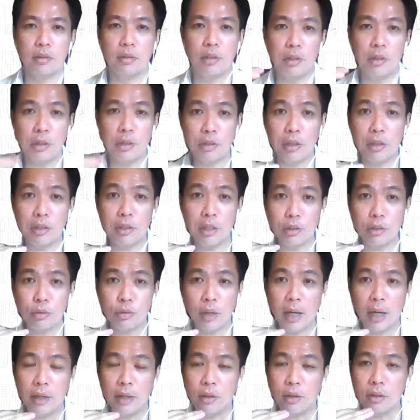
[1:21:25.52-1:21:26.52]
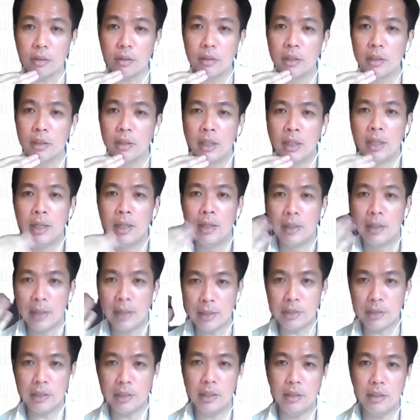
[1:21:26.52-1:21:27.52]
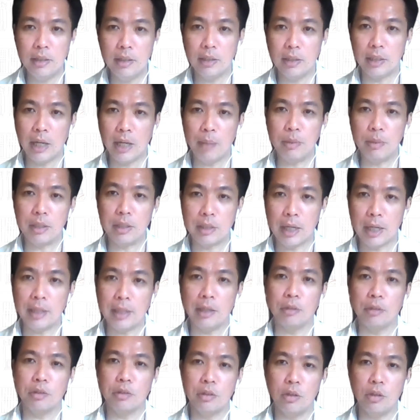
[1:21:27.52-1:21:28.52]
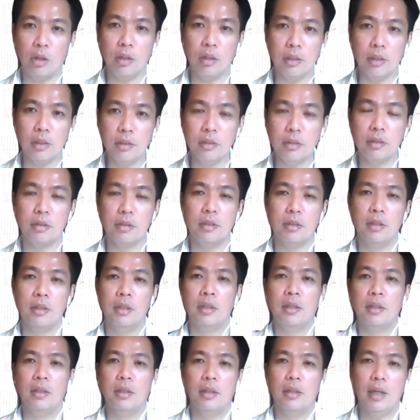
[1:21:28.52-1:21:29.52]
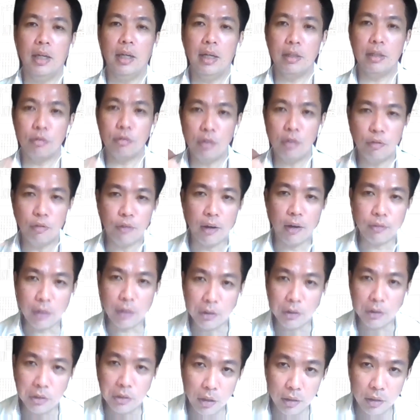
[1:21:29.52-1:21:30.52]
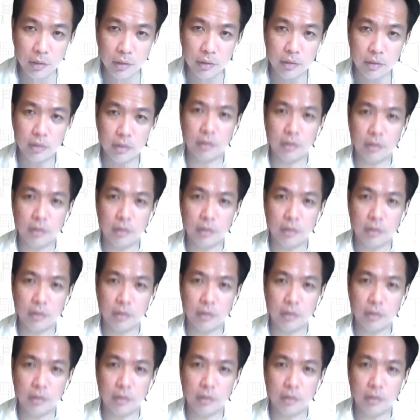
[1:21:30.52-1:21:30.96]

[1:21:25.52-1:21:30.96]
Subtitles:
just to add on, let's say the debt is $10,000 and there's only $5,000.